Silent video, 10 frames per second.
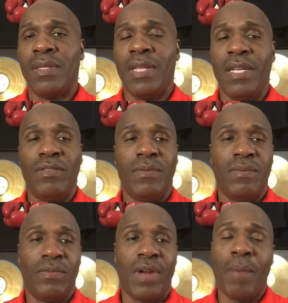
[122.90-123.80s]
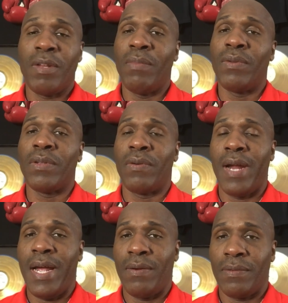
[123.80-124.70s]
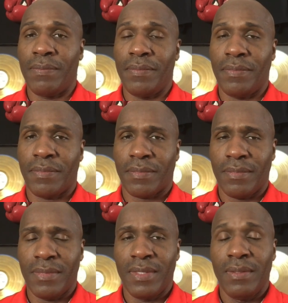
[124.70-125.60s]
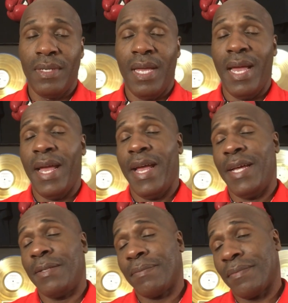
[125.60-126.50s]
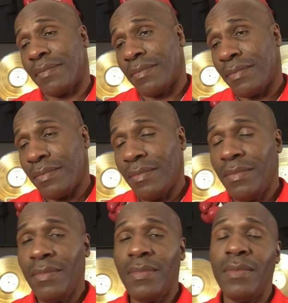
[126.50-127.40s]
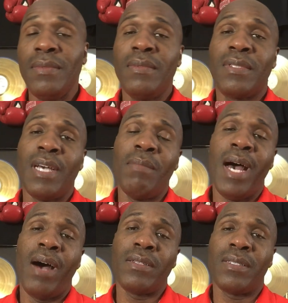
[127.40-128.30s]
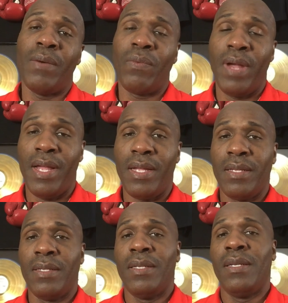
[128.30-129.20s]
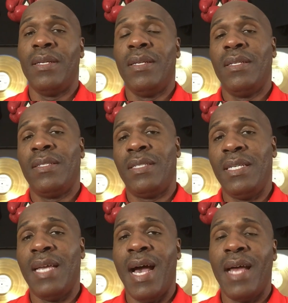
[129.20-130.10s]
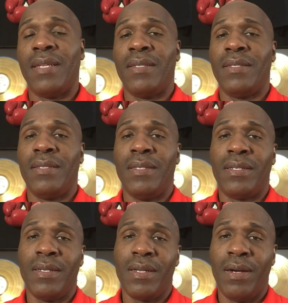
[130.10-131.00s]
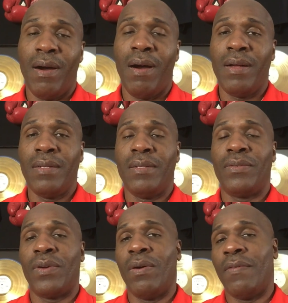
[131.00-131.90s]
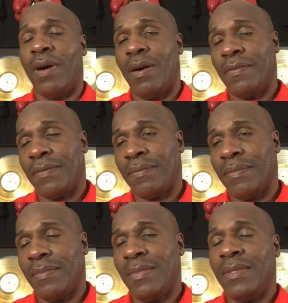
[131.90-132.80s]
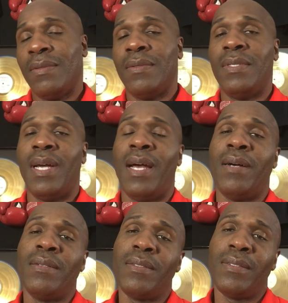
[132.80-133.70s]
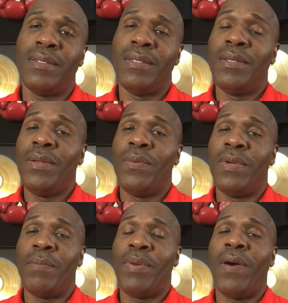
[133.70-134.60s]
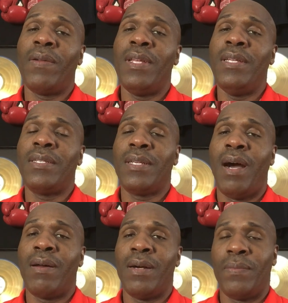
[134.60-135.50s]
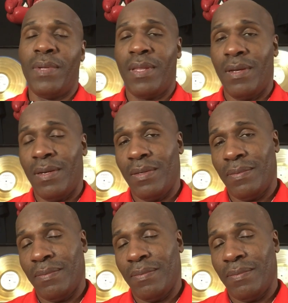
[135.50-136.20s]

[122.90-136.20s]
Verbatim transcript: they dropped him on the ground. And somehow, some way, she got into the car, drove off. Now, when the police caught up with her,